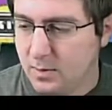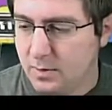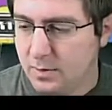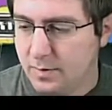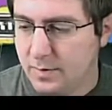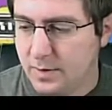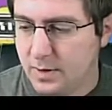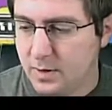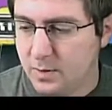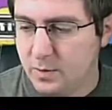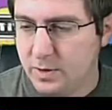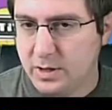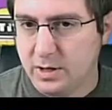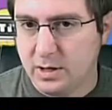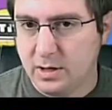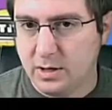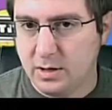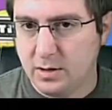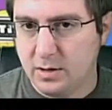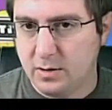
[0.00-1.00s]
Then we
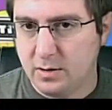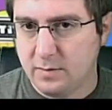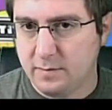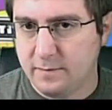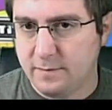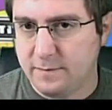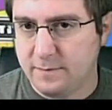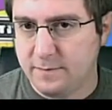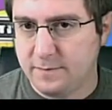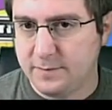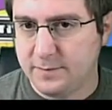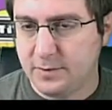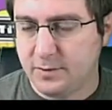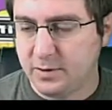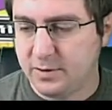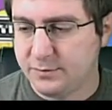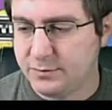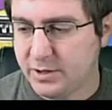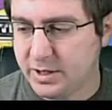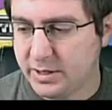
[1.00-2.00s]
have
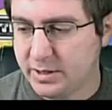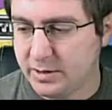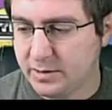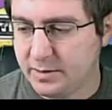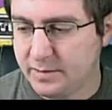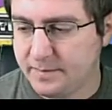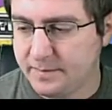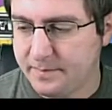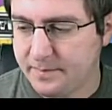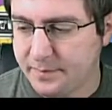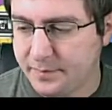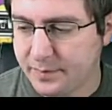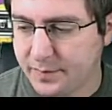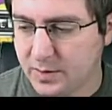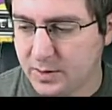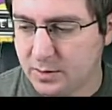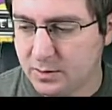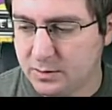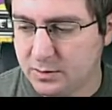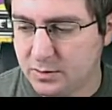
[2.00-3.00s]
Donut Dracula,
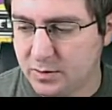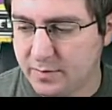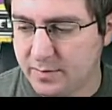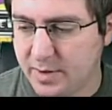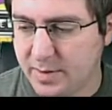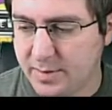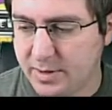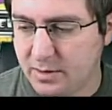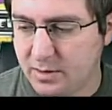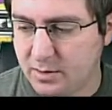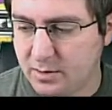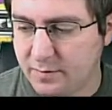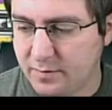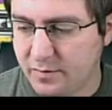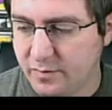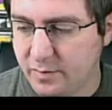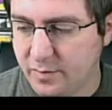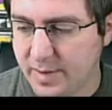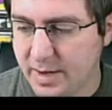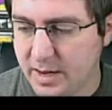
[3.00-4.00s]
Donut Mummy.
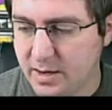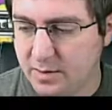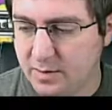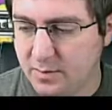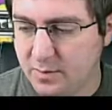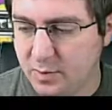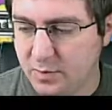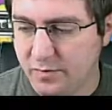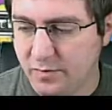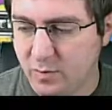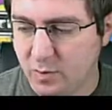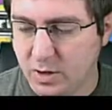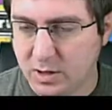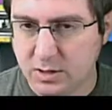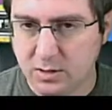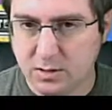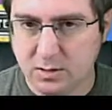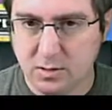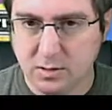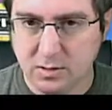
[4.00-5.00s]
Invisible Man moves
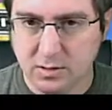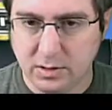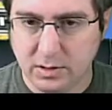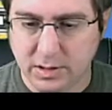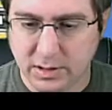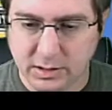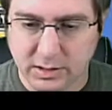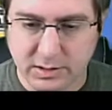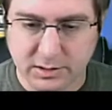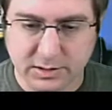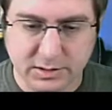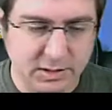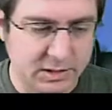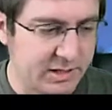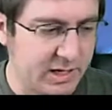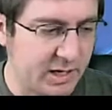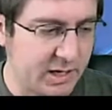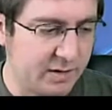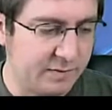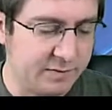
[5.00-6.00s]
1 and does an
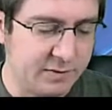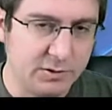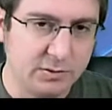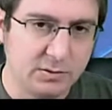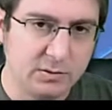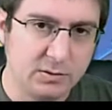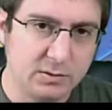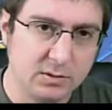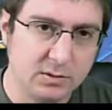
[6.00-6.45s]
attack of 2.